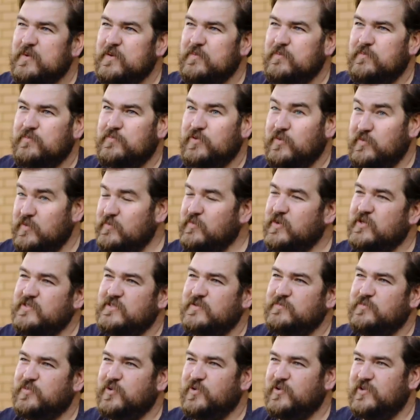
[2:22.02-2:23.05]
but probably
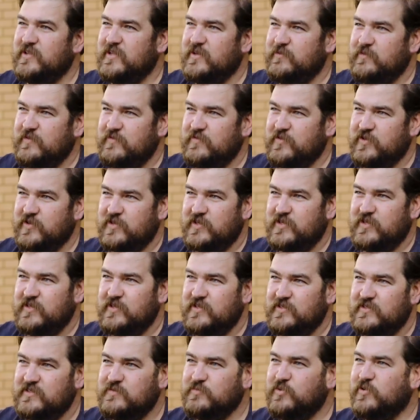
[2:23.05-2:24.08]
most importantly, we've got
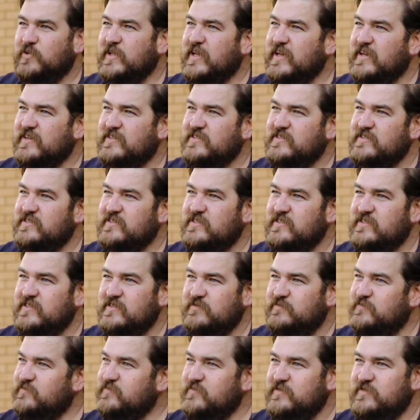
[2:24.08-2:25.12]
a small house.
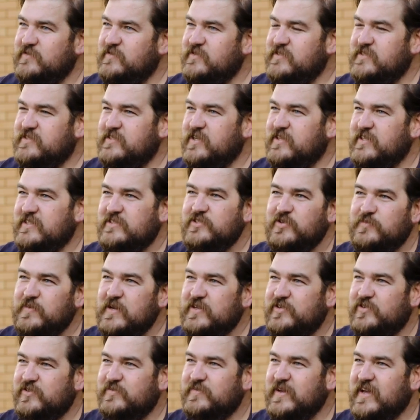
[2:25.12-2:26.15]
It's only a
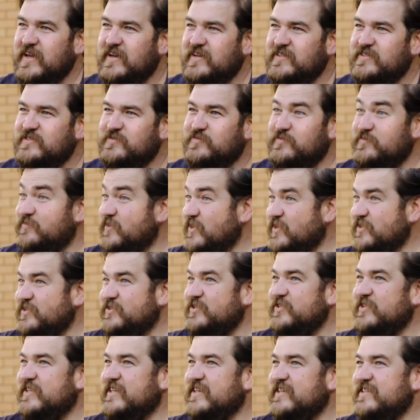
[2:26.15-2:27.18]
2-bedroom house, and we've got
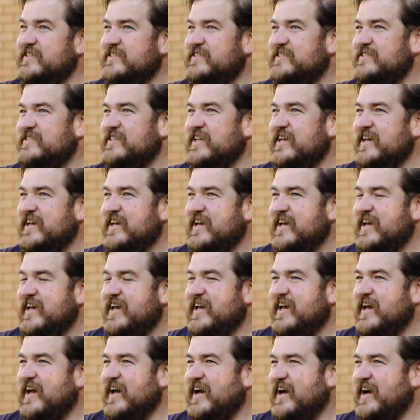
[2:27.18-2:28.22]
2 kids.
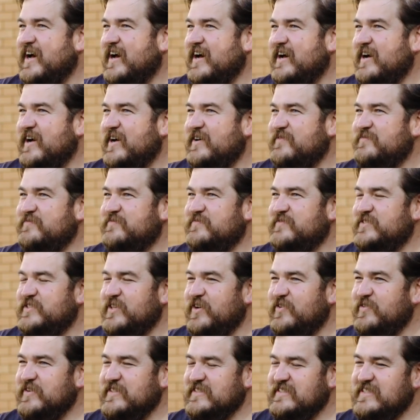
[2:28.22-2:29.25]

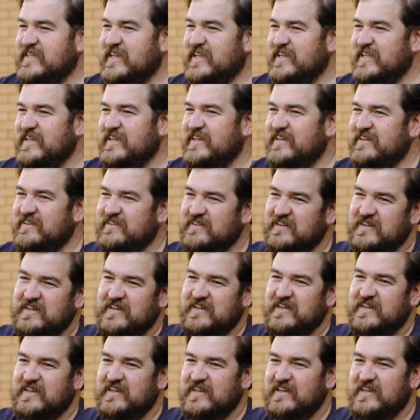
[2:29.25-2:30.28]
So it's getting,
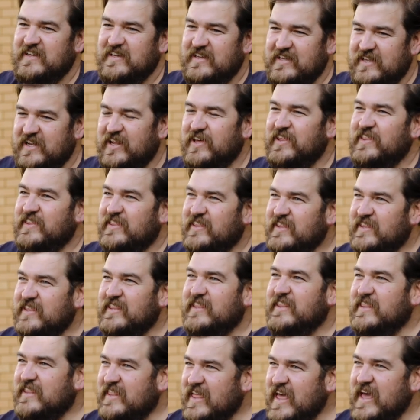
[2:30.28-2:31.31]
you know,
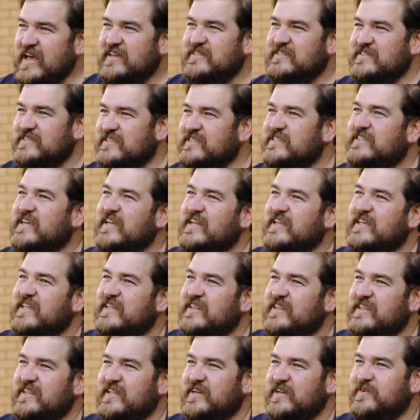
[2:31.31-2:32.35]
the house is just getting a
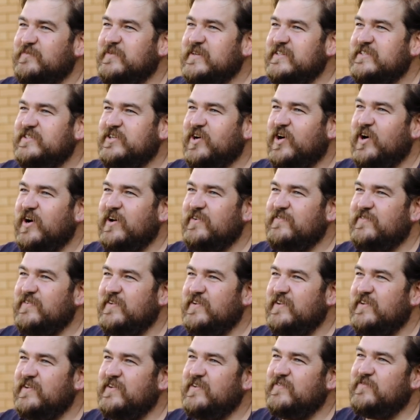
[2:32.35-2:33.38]
little bit tight
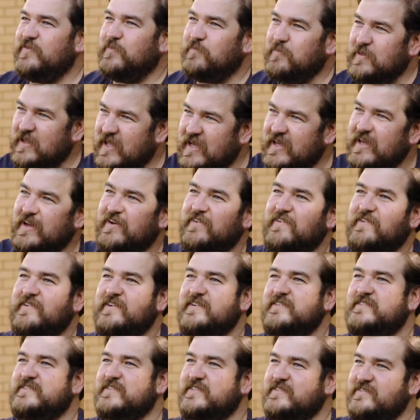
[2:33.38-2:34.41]
for play
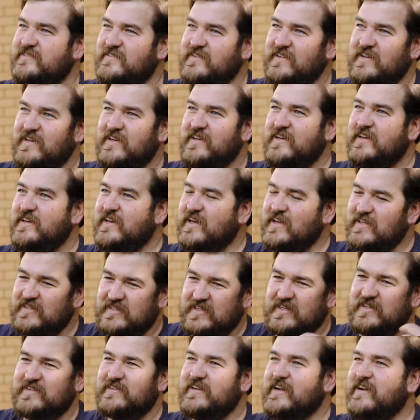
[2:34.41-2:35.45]
areas and
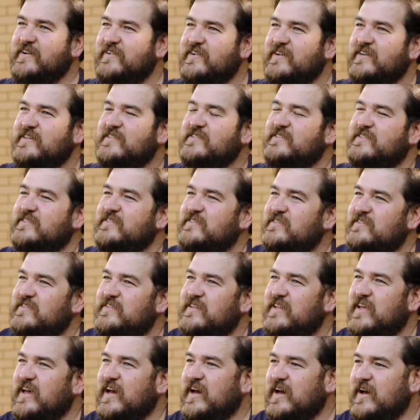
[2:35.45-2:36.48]
dinner areas,
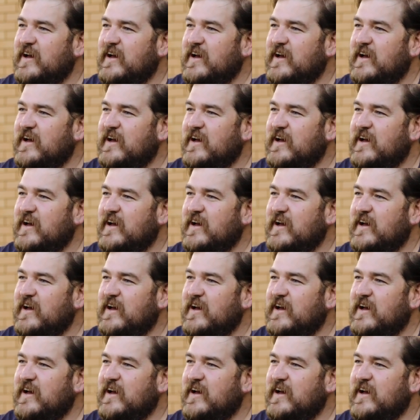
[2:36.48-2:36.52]
and